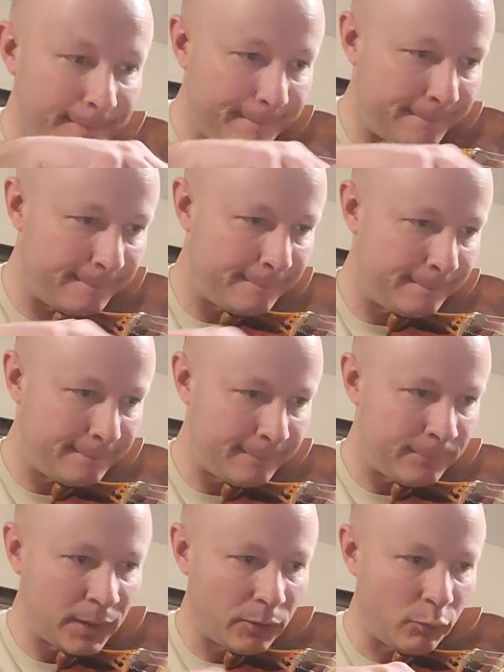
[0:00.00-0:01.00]

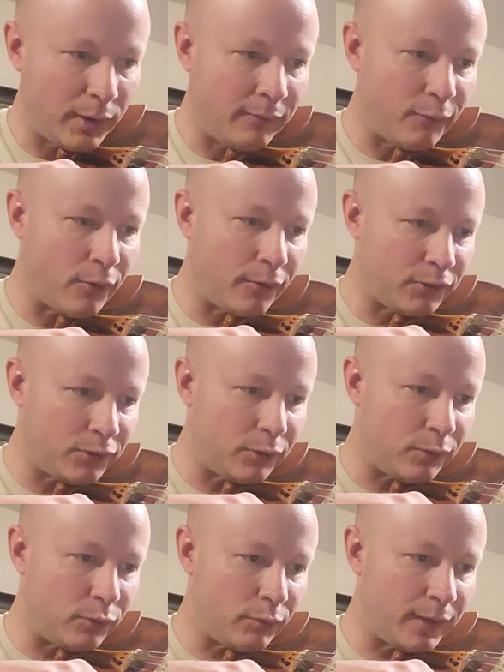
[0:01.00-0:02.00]
3, 4,
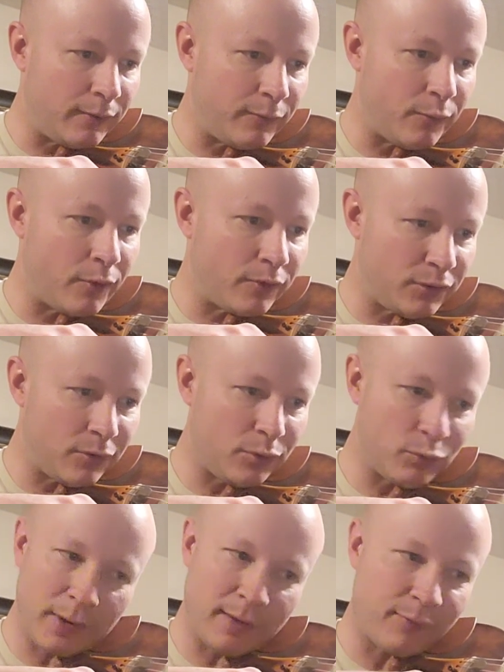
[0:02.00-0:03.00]
2, 3, 4, 2,
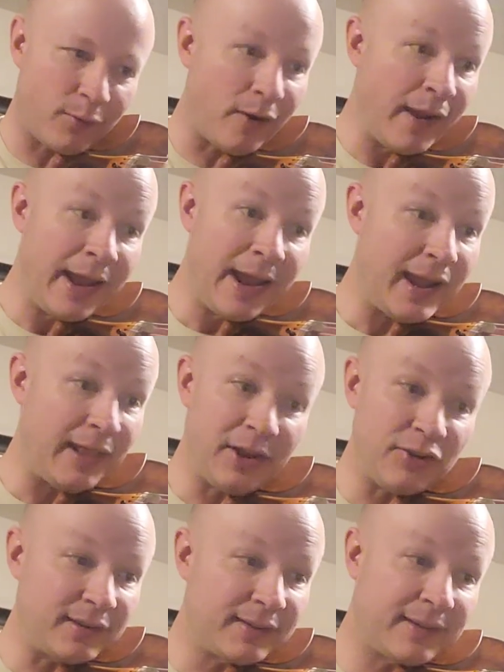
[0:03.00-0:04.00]
3, 4, and
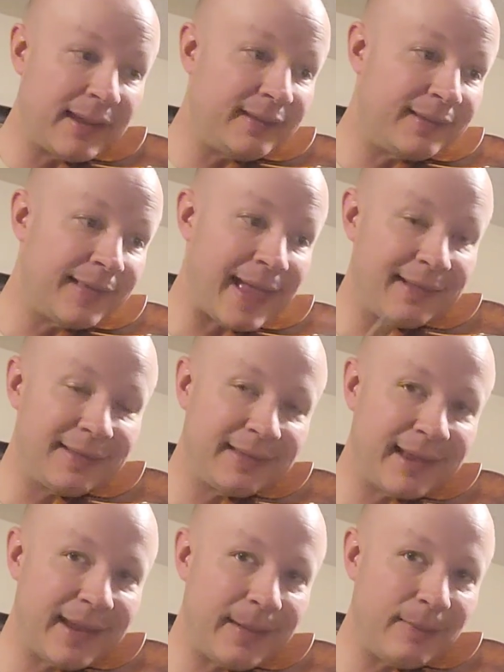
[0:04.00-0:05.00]
it just stays in that
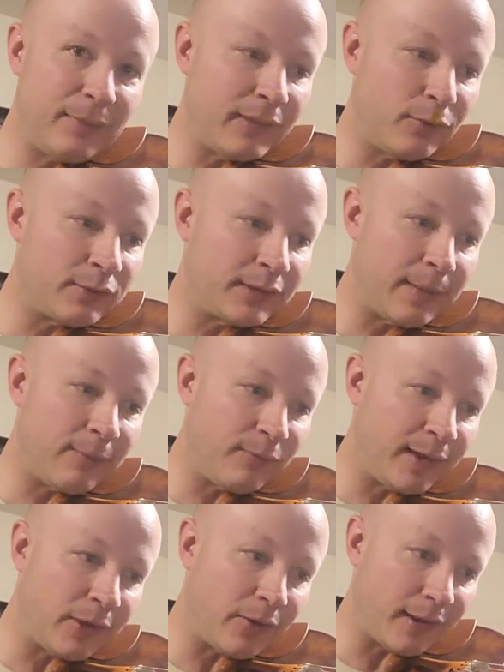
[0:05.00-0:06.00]
those same
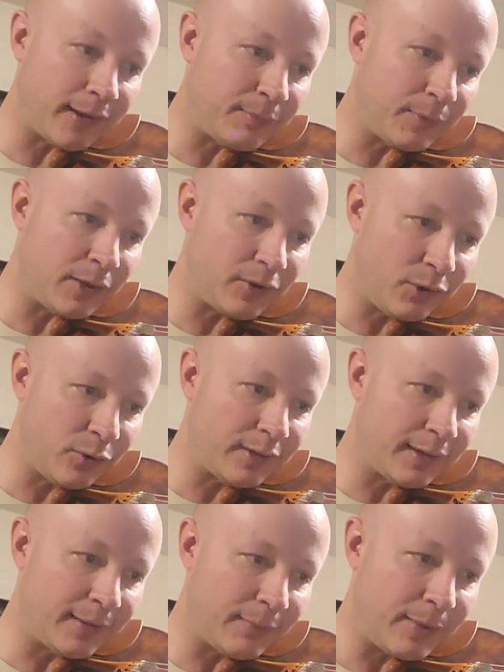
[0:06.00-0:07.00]
fingerings, but your 2 is
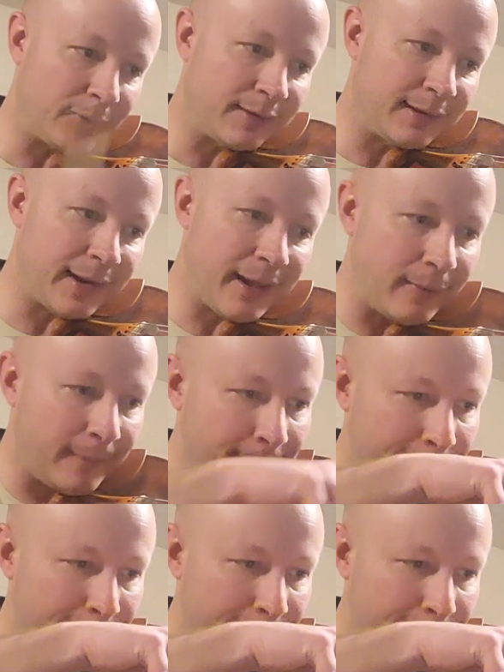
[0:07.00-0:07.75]
going to be able to stay down.